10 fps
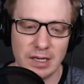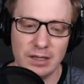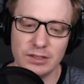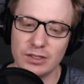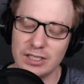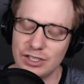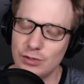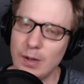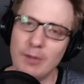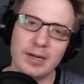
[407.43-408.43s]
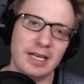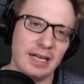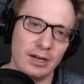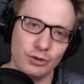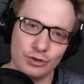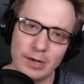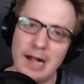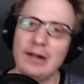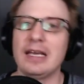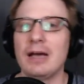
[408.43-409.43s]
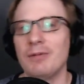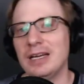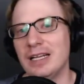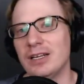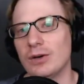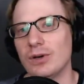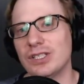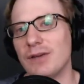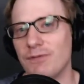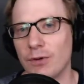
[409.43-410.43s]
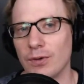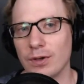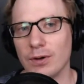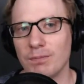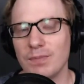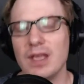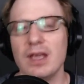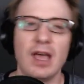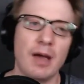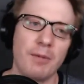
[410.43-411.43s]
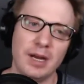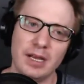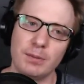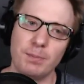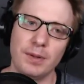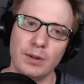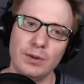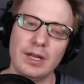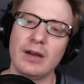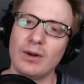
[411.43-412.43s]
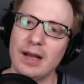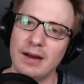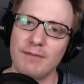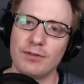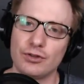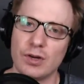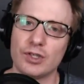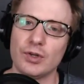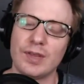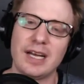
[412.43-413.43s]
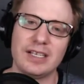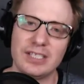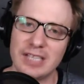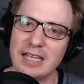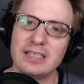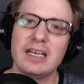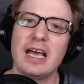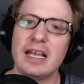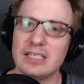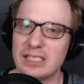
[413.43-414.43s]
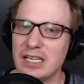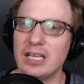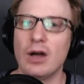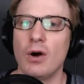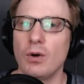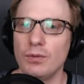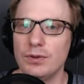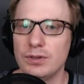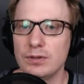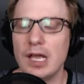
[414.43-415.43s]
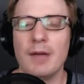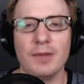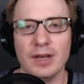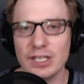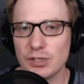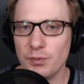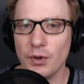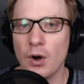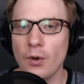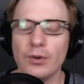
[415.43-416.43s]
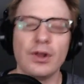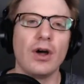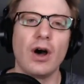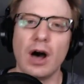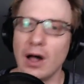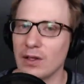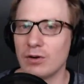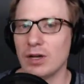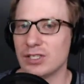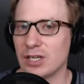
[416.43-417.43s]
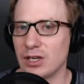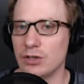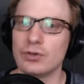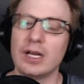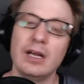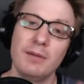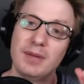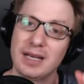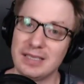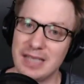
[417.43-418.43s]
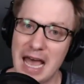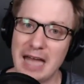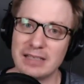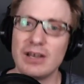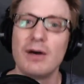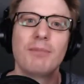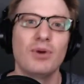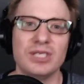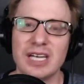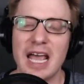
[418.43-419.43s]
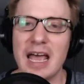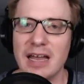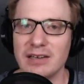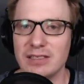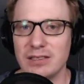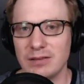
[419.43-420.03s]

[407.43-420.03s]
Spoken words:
So this is why we need net neutrality, and we need to go a step further, and we need to build internet infrastructure that is state and city owned and municipal owned all across the country, because that puts an end